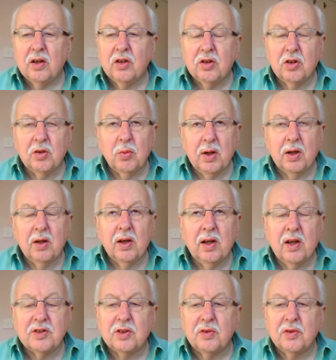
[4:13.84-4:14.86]
and could well
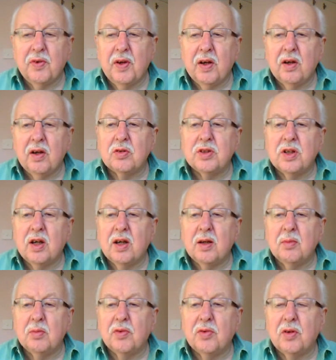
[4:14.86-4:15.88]
last a fair old
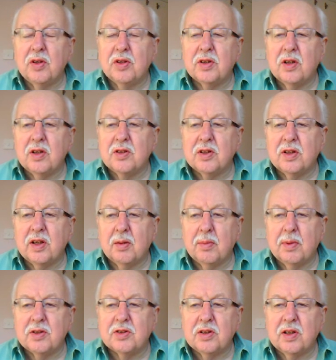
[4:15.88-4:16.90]
time before it turns a little
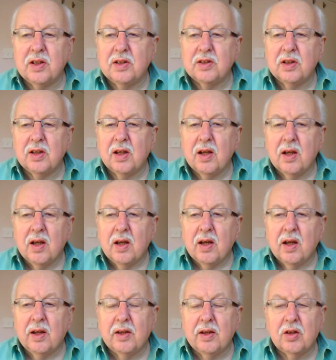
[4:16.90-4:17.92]
bit sleety,
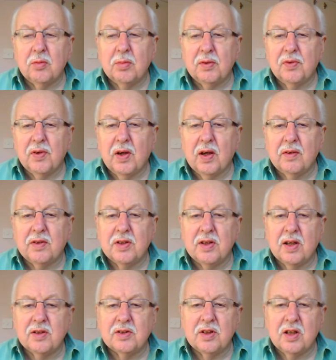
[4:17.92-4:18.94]
and there could be 5 to
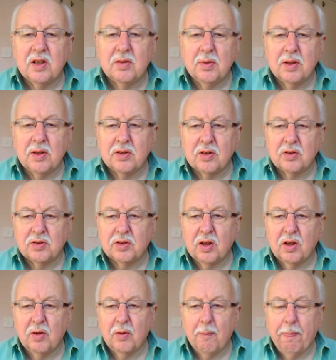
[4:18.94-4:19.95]
10 centimetres or
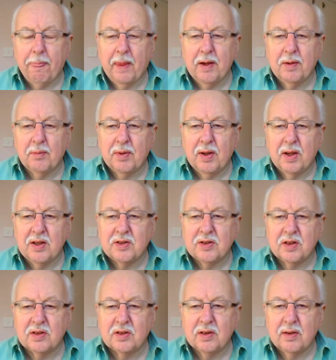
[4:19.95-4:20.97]
so in
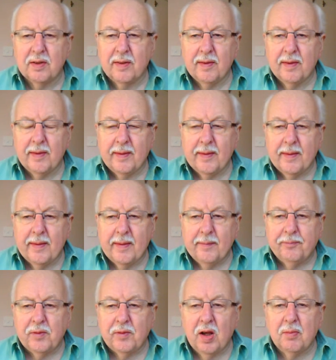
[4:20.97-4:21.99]
places.
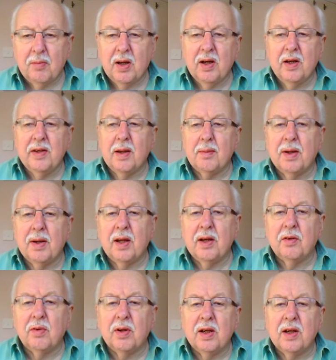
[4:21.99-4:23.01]
Now, behind that
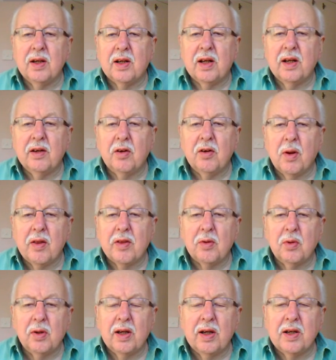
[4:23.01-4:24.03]
band of rain, clearer
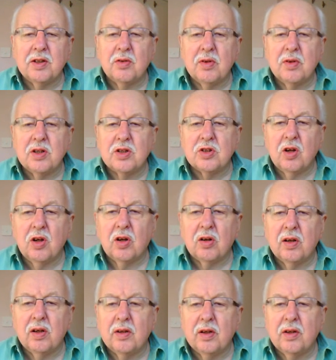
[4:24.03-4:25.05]
weather will later reach
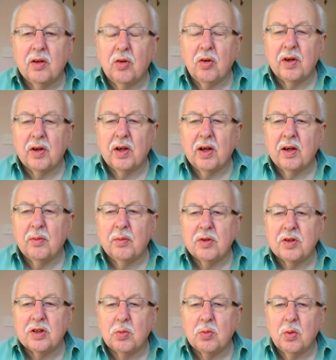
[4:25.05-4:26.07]
Scotland and Northern Ireland
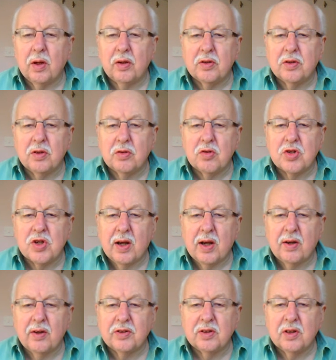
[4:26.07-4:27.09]
with just one or two
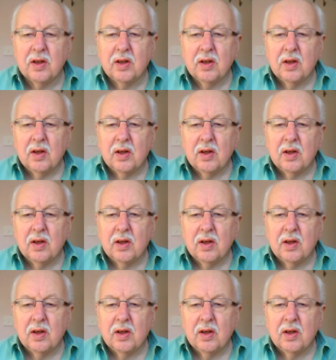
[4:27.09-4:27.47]
showers.